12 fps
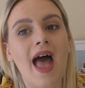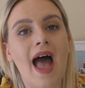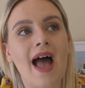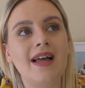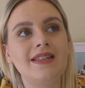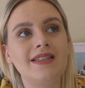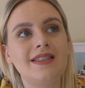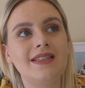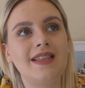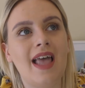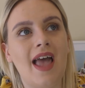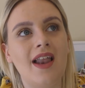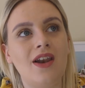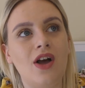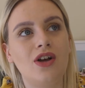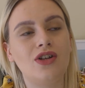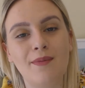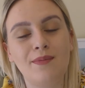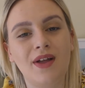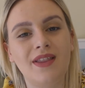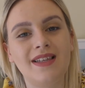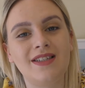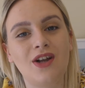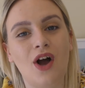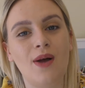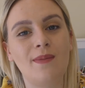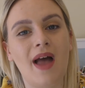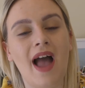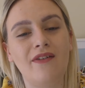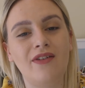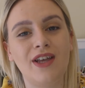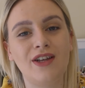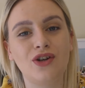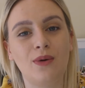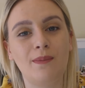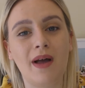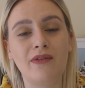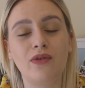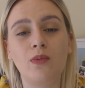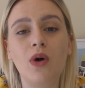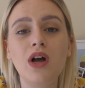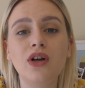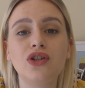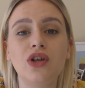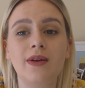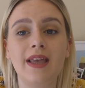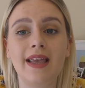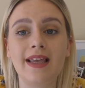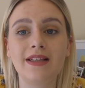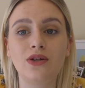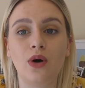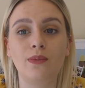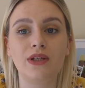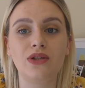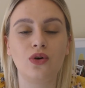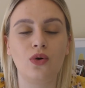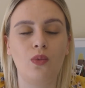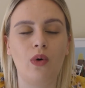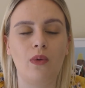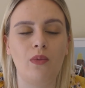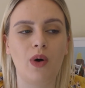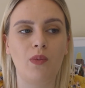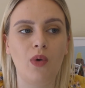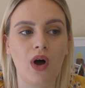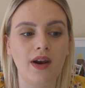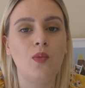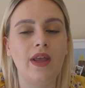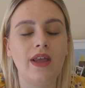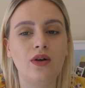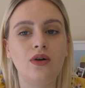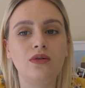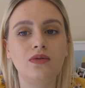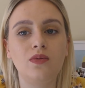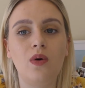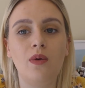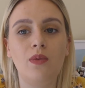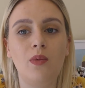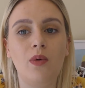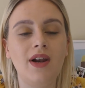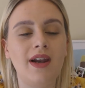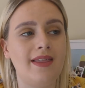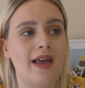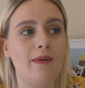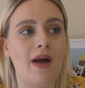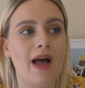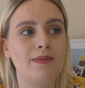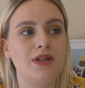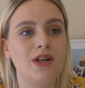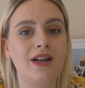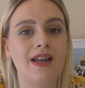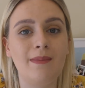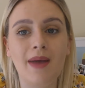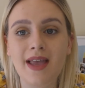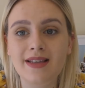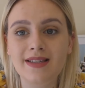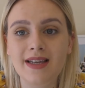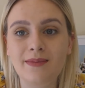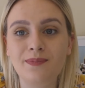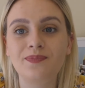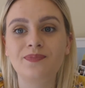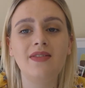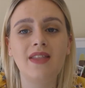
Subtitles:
And then, and by this time Harry had come back from work, so he told me to call 111. We called 111 and they were absolutely amazing.